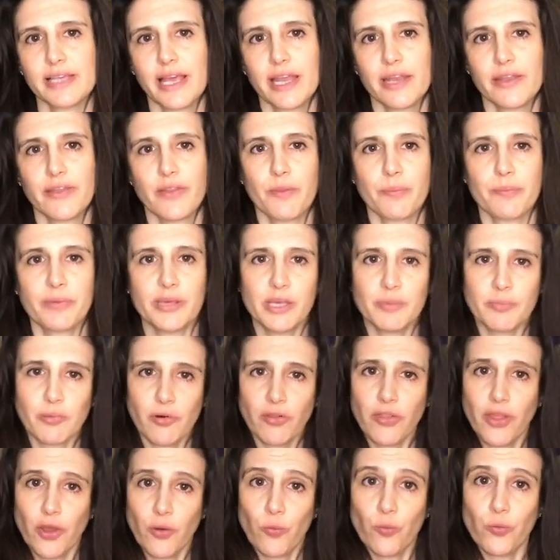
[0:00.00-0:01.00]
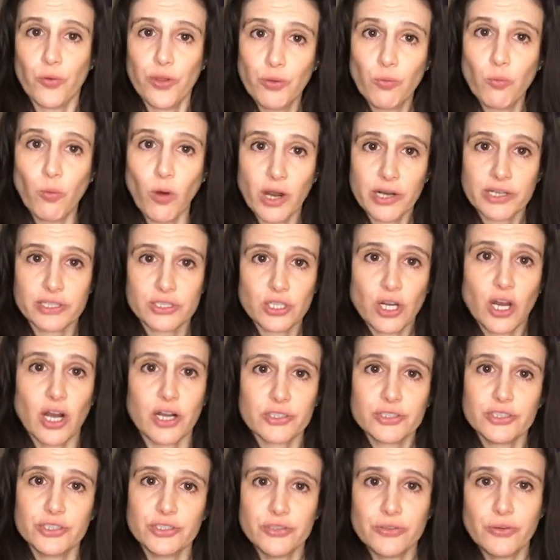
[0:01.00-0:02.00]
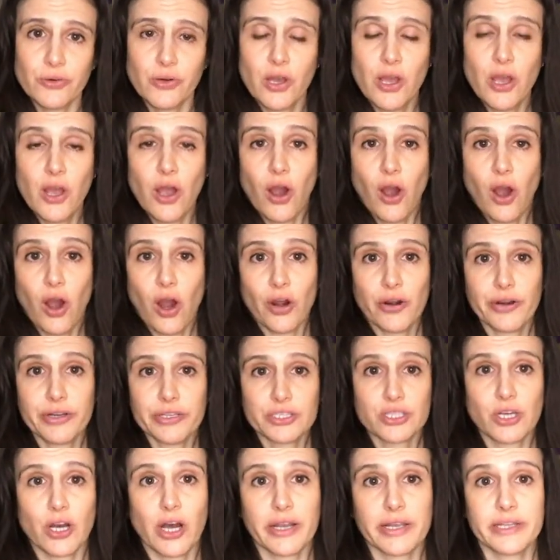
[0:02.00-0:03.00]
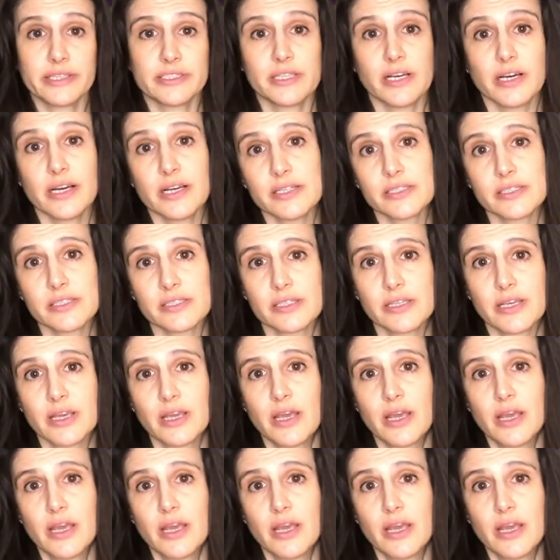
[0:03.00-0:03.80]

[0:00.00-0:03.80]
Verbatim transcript: and the people that we want to talk to aren't talking to us,